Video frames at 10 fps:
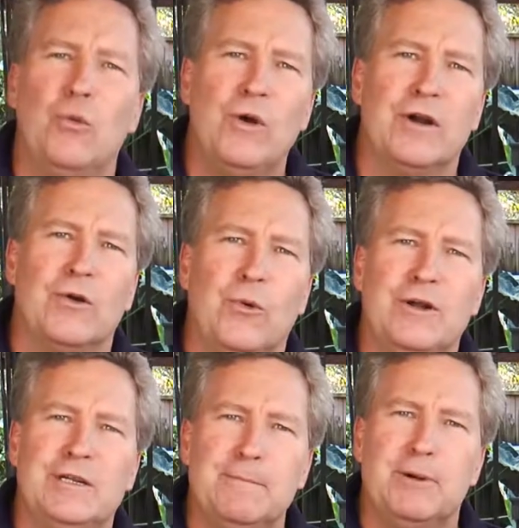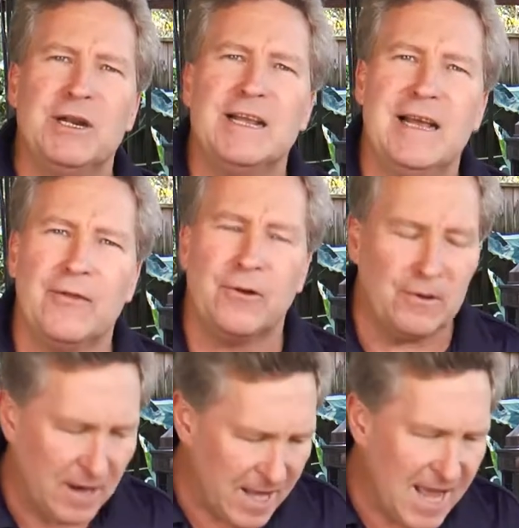we are going to put together
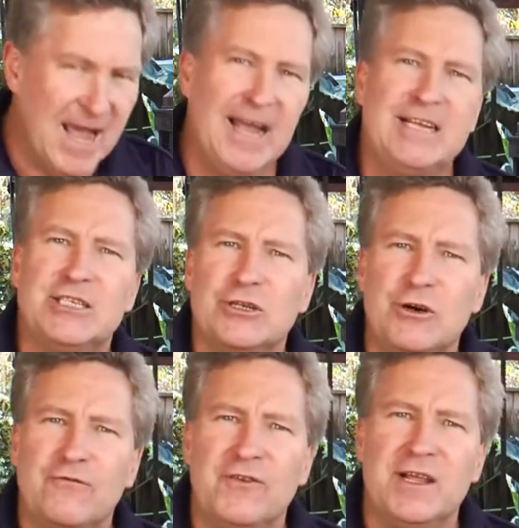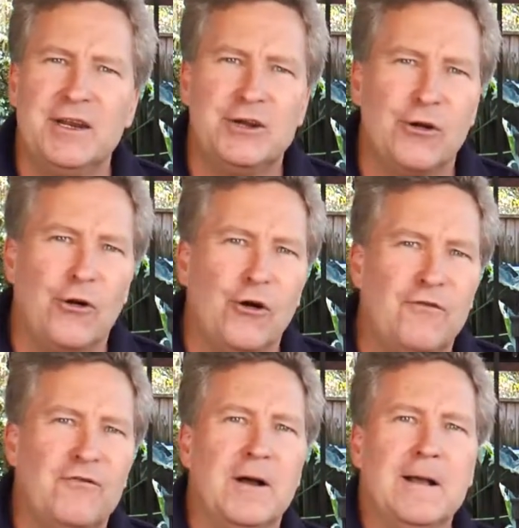a surf and
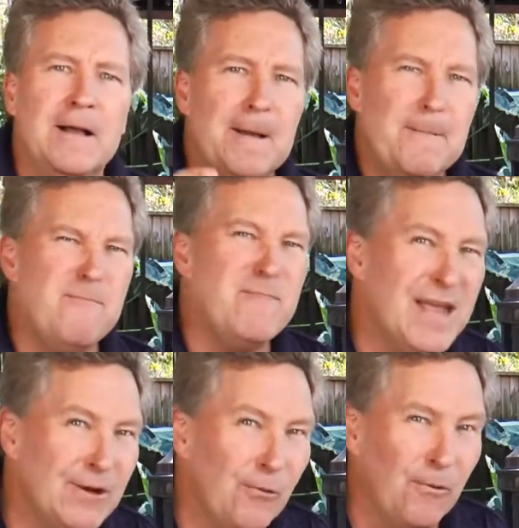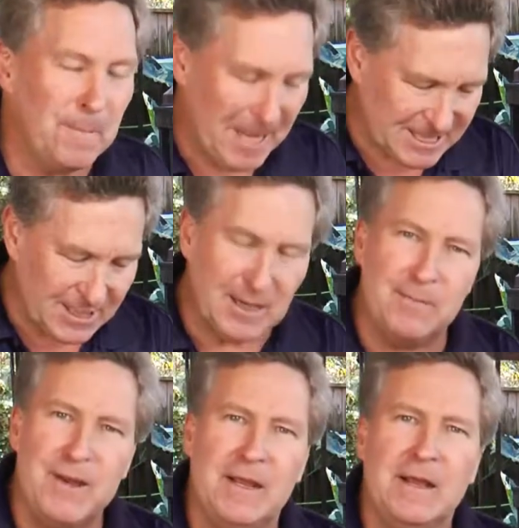turf meal. That's going to
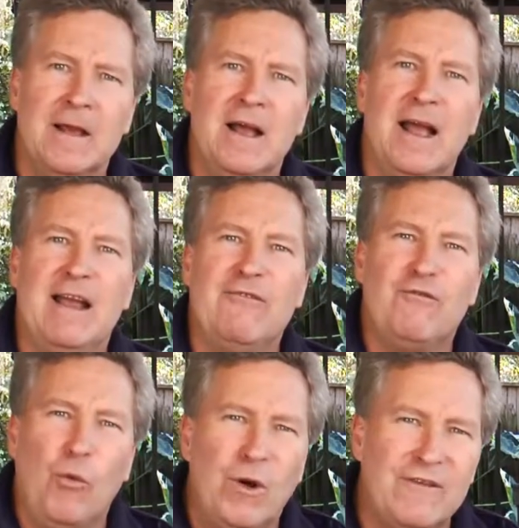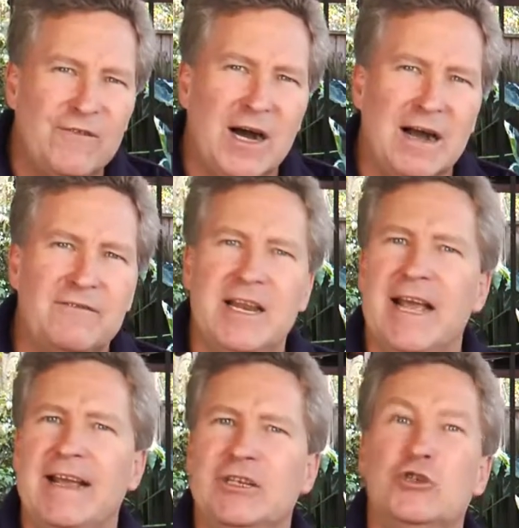be a
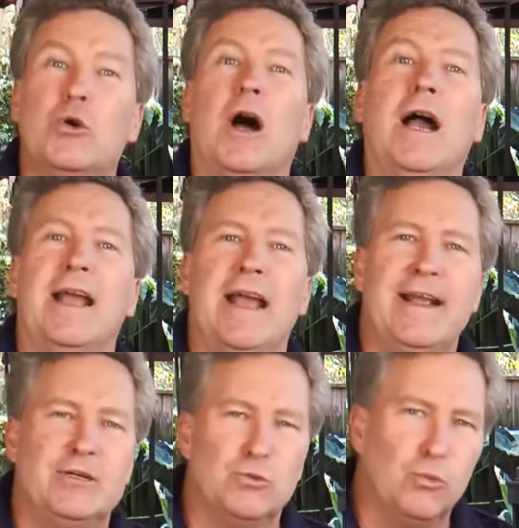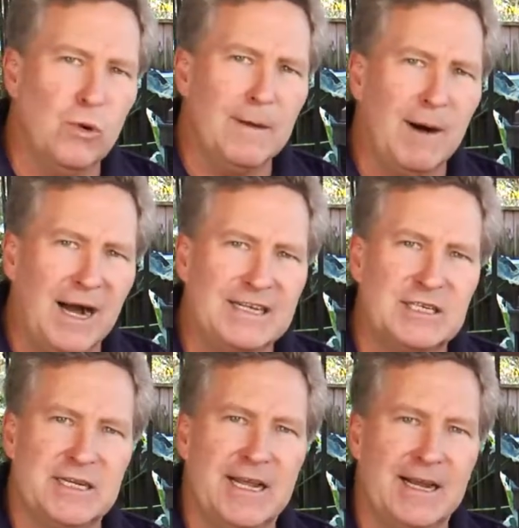45-day dry-aged ribeye
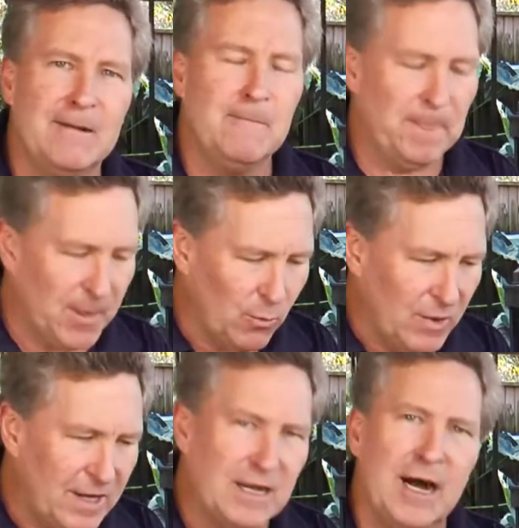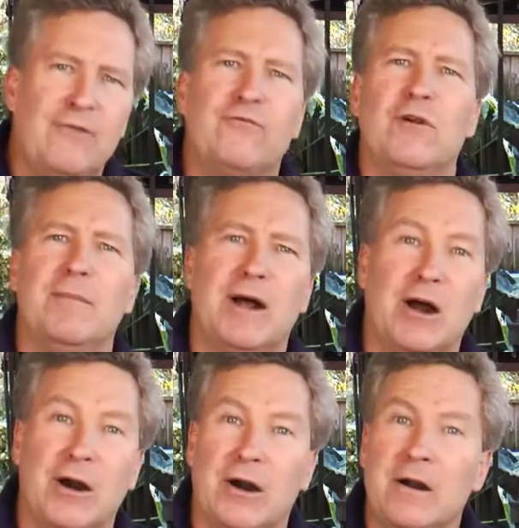steak that we cut from
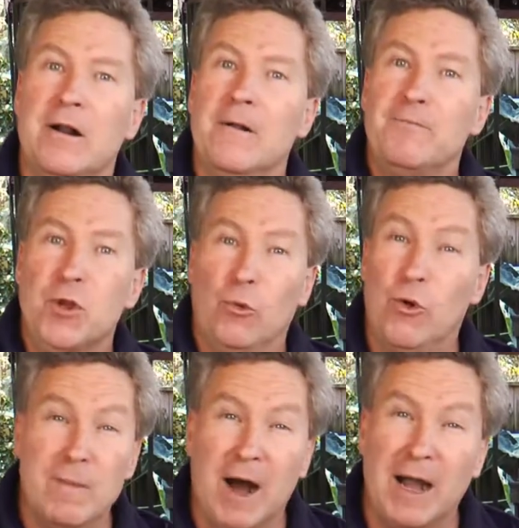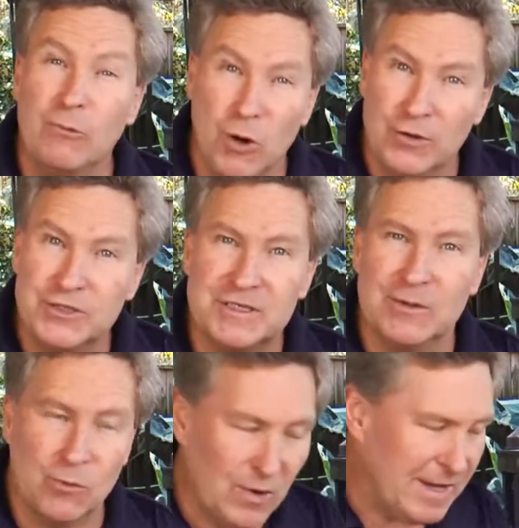our ribeye roast
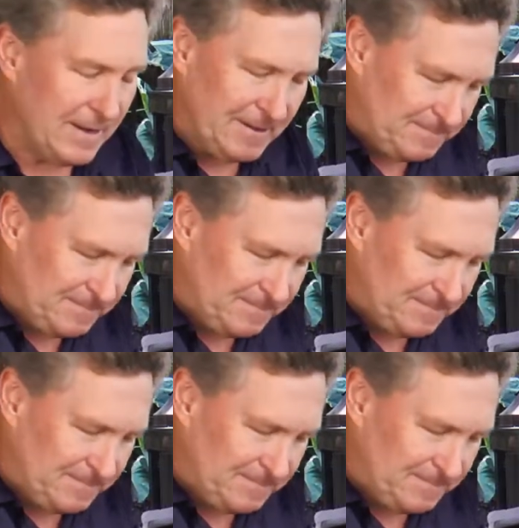that we